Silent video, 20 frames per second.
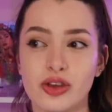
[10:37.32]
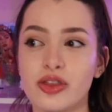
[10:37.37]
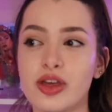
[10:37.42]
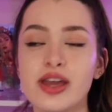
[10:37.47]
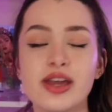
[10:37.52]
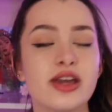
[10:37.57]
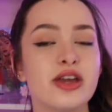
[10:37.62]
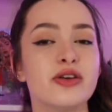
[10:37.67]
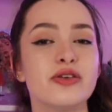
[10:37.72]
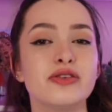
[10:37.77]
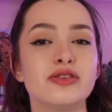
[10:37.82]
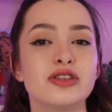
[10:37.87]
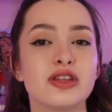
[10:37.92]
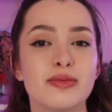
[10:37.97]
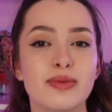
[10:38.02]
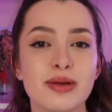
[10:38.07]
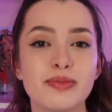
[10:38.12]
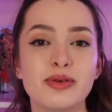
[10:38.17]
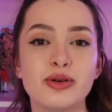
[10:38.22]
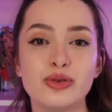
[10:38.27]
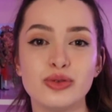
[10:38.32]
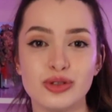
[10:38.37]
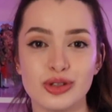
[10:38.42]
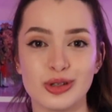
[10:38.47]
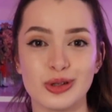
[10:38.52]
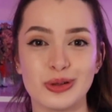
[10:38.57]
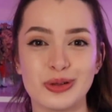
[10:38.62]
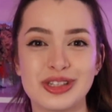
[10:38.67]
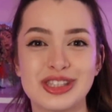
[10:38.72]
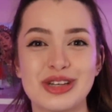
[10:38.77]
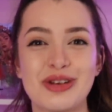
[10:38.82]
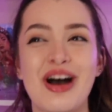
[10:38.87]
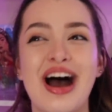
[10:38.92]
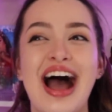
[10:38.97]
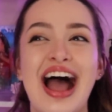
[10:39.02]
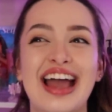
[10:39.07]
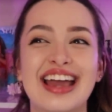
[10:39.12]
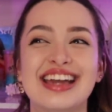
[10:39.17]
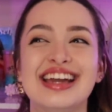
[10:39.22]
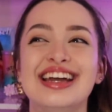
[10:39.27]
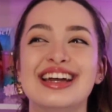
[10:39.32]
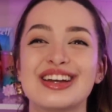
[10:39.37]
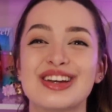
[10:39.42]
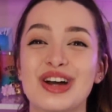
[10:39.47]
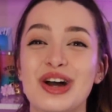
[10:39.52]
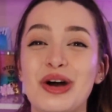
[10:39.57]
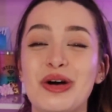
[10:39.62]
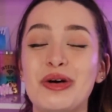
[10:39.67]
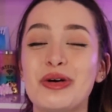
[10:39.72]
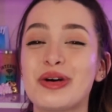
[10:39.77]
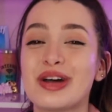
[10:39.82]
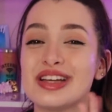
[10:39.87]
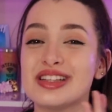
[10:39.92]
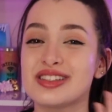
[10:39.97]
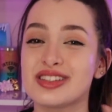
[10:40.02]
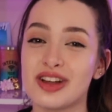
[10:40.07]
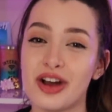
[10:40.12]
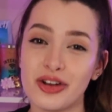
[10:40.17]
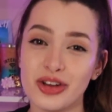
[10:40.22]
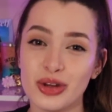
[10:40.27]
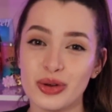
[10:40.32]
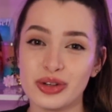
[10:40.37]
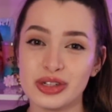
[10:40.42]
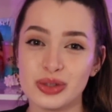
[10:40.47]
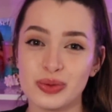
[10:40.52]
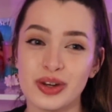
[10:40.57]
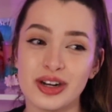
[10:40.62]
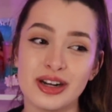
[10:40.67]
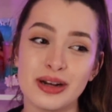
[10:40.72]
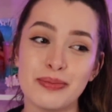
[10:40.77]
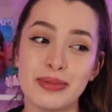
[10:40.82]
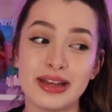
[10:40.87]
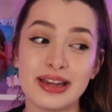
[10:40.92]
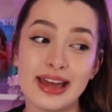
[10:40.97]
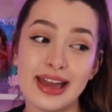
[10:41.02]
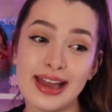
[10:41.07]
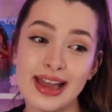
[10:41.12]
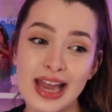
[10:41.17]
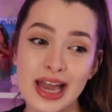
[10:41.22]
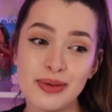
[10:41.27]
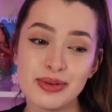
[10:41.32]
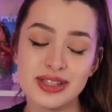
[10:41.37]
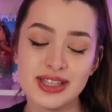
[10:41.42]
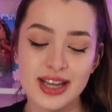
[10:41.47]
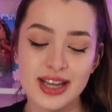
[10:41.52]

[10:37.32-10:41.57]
thank you to the people who do, so I can go and stalk you on Twitter and be like, hey, what's